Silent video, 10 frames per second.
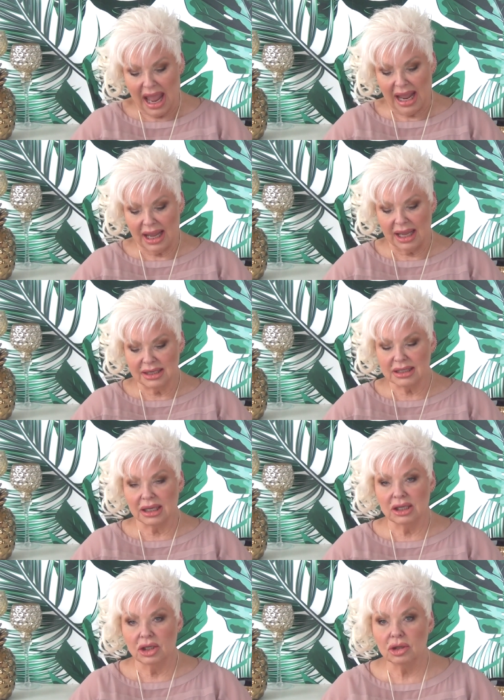And
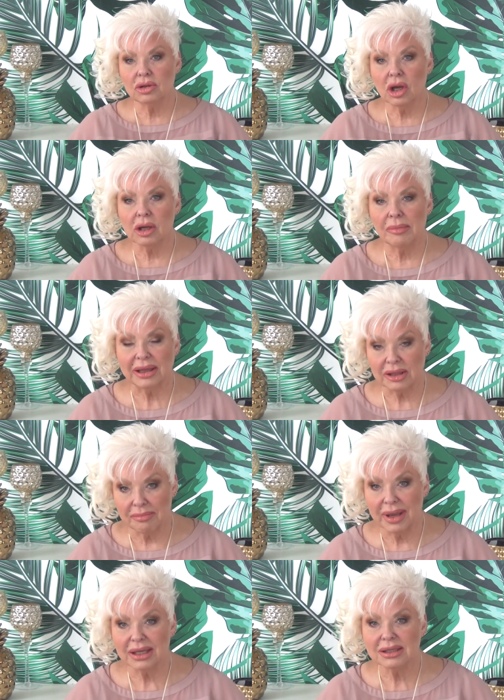you talk about the
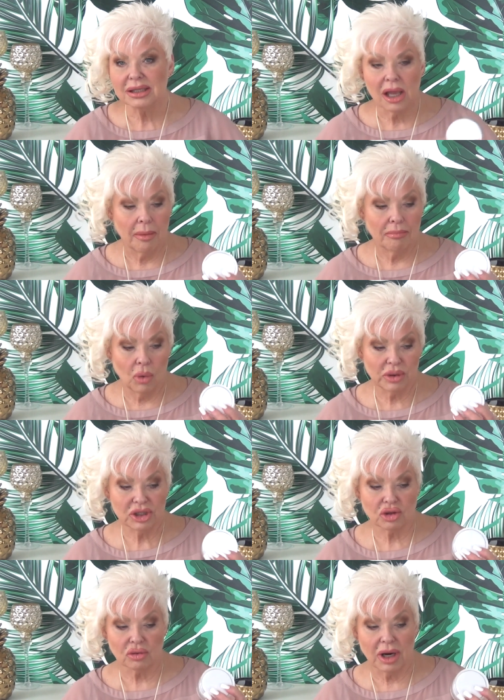best
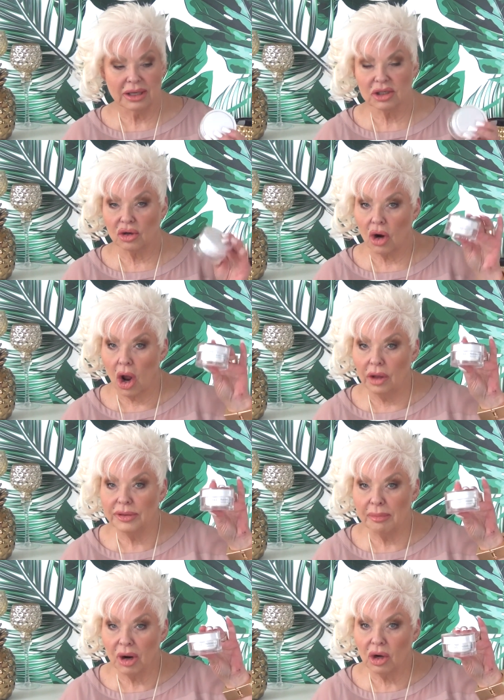moisturizer
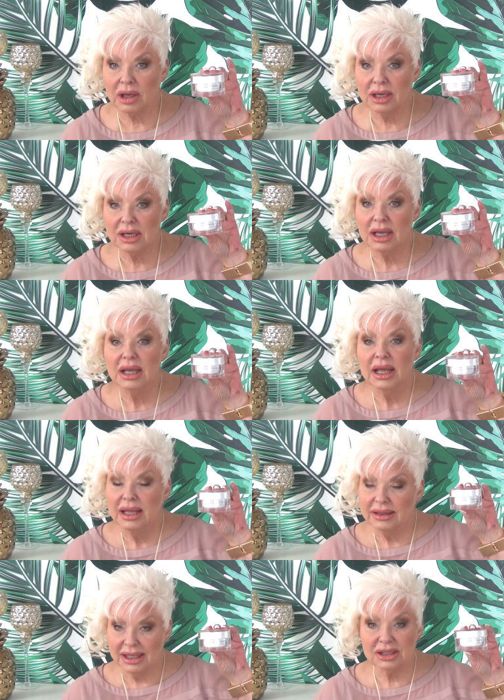on the market,
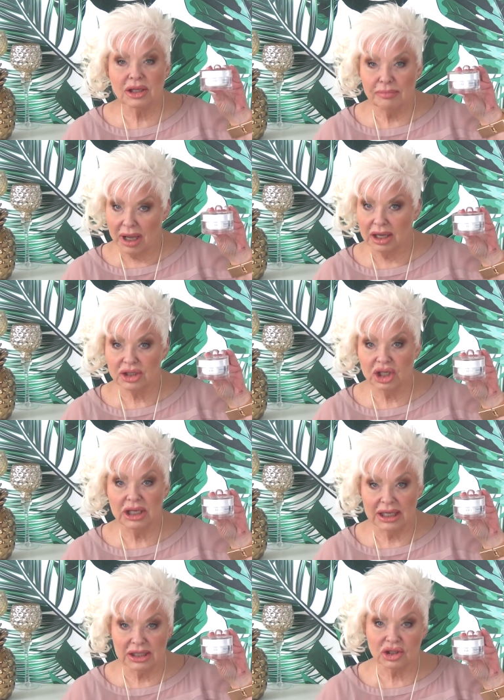this
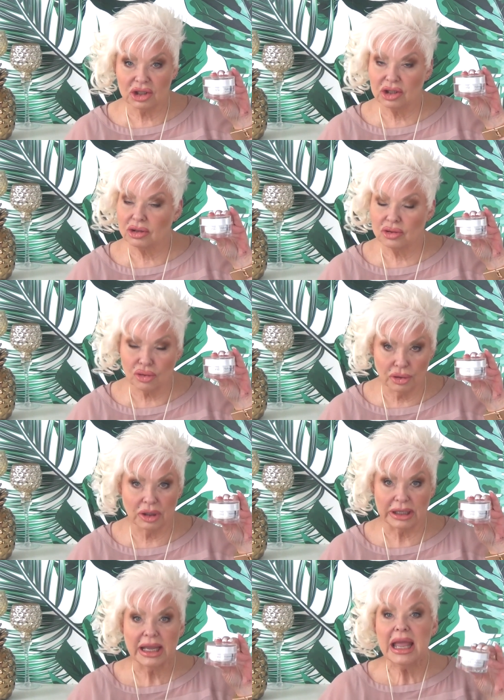Obagi is
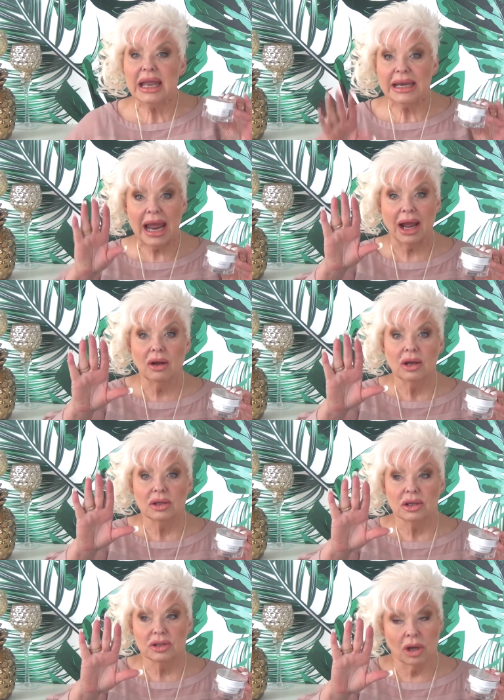truly. Now,
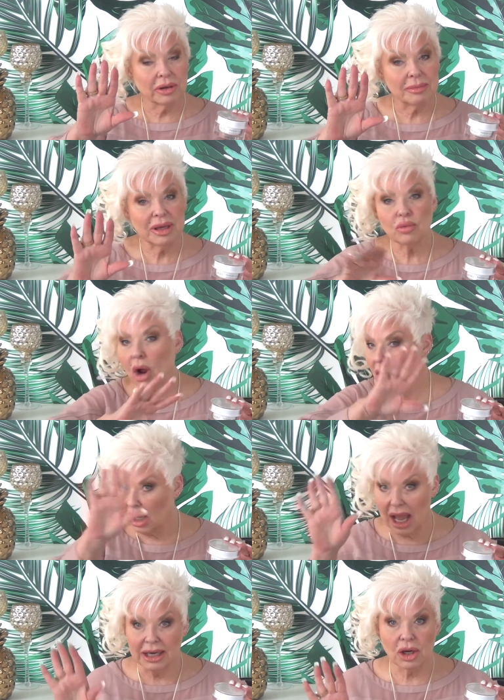don't get me wrong.
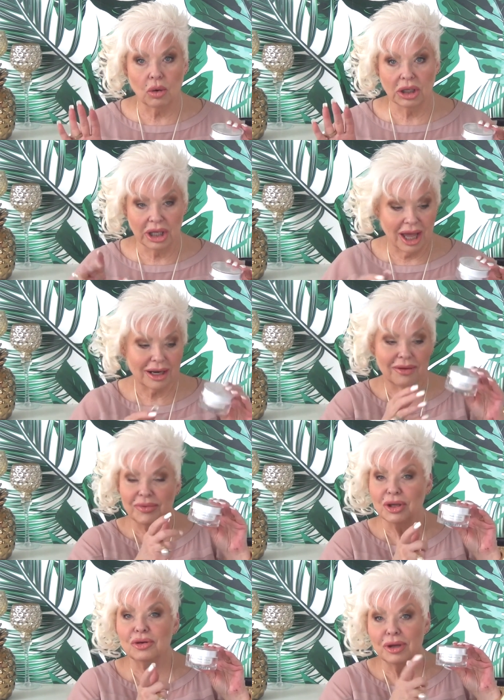I know a lot of
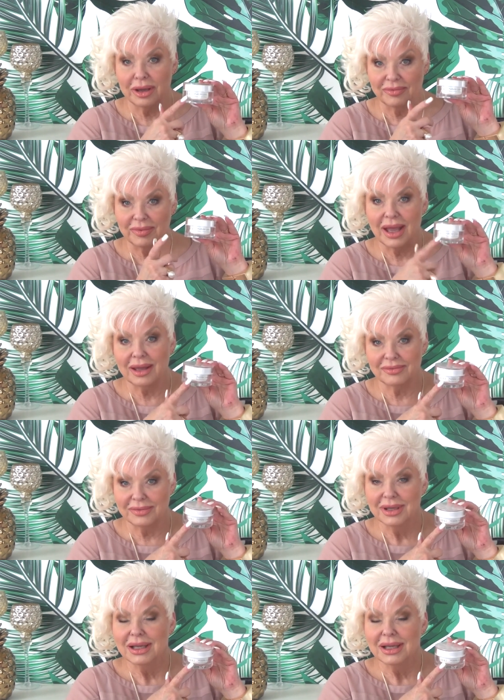you have, have